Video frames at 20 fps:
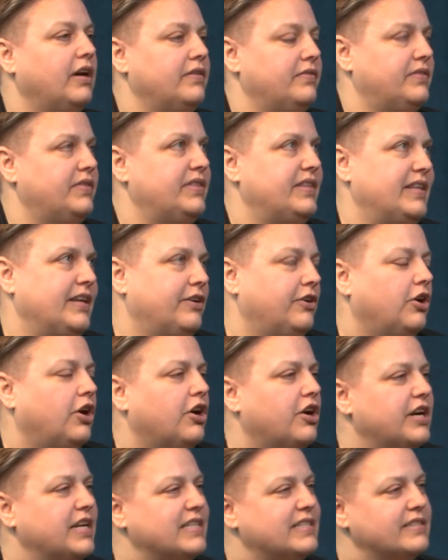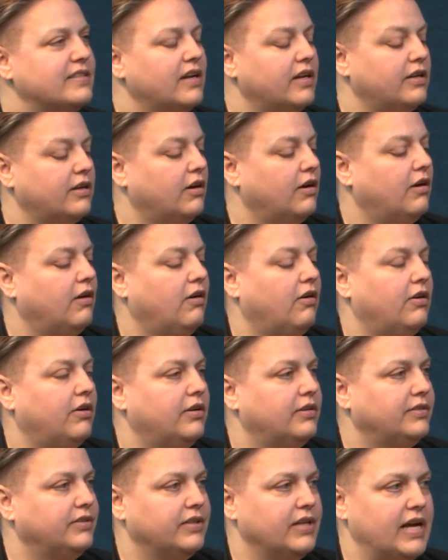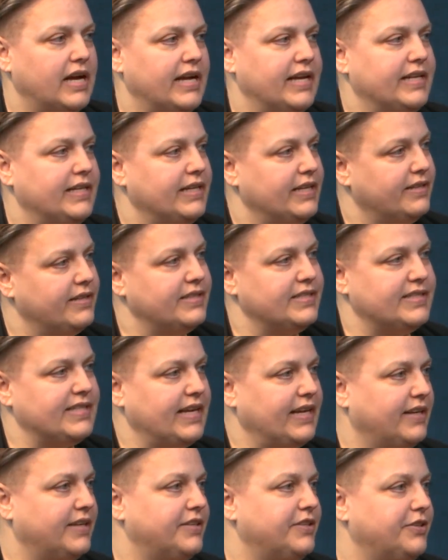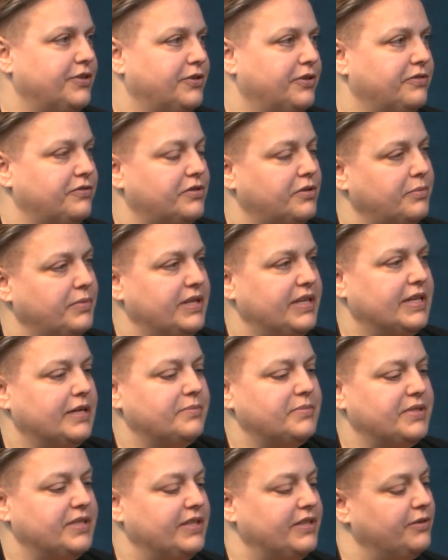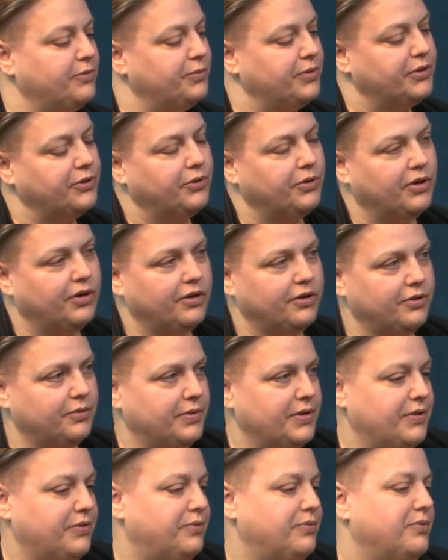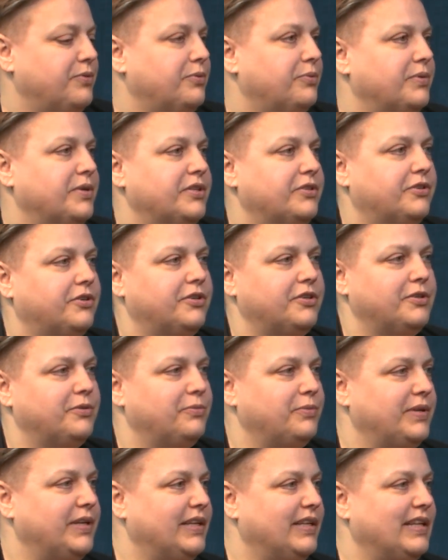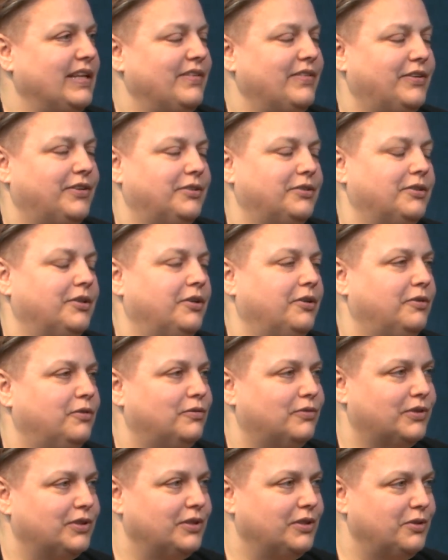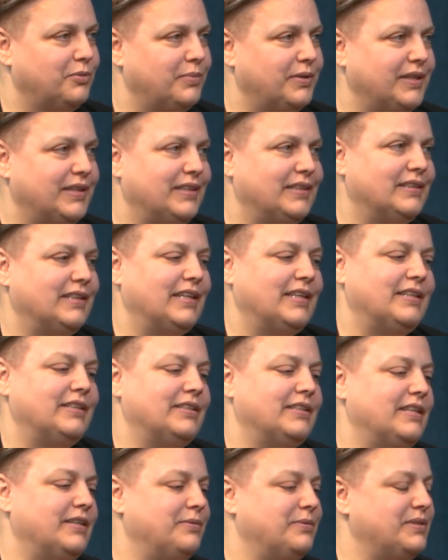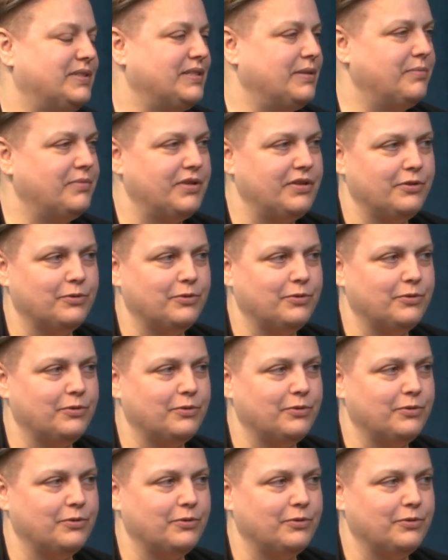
uh, there are. It's not a hard line in the sand. You know, if somebody mm -hmm. comes in and we go all the way through the return and we get and they're over a little bit, and it was something